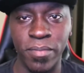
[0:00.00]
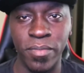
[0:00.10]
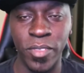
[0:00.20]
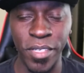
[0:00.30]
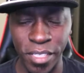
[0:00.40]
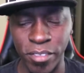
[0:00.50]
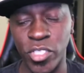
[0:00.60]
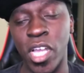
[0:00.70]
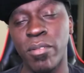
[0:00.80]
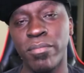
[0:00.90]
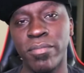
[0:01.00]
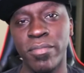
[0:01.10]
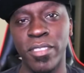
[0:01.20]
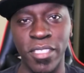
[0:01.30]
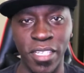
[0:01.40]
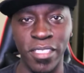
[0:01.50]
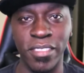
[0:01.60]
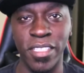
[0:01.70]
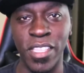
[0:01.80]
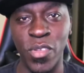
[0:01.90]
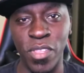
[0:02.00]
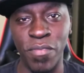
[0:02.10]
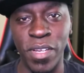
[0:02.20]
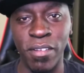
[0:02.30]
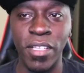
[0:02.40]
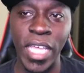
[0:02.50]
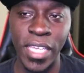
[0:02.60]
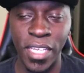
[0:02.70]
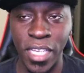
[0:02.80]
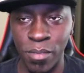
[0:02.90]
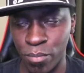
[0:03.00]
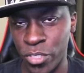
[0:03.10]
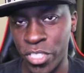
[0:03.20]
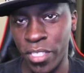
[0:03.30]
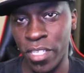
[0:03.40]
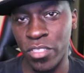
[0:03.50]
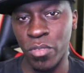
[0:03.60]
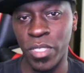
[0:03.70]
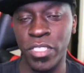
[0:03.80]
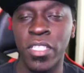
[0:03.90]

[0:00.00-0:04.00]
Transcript: All right, good job. You did it. And throw the video a like. I appreciate that so much.